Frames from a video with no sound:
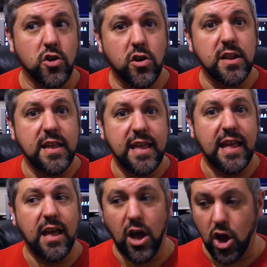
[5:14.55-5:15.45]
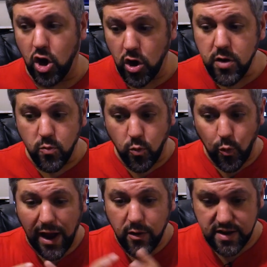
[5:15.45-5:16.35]
You're going to get a good,
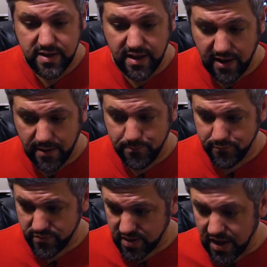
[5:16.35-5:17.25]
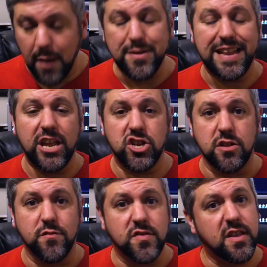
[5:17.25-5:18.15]
rounded um,
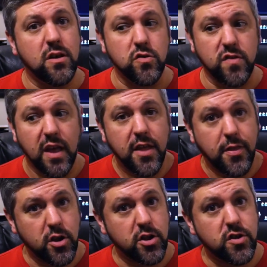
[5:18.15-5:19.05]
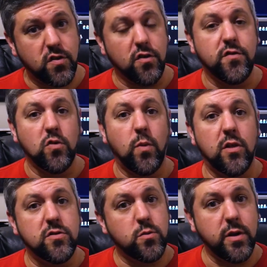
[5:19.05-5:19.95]
combination of skills that are going to serve you
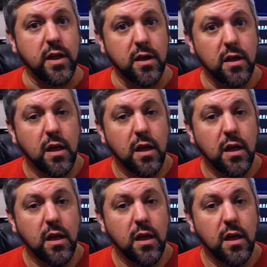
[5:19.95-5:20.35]
well in the ring.